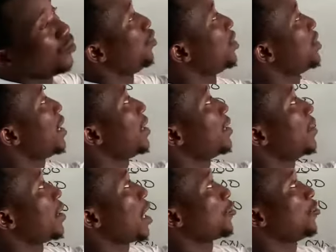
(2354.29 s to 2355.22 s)
we take
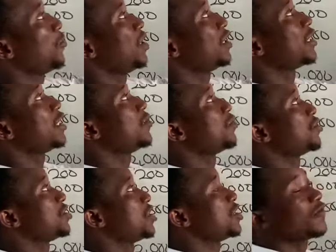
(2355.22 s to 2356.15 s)
the accumulated
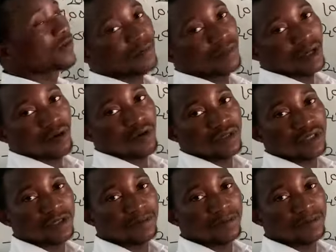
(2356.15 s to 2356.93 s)
depreciation from the cost.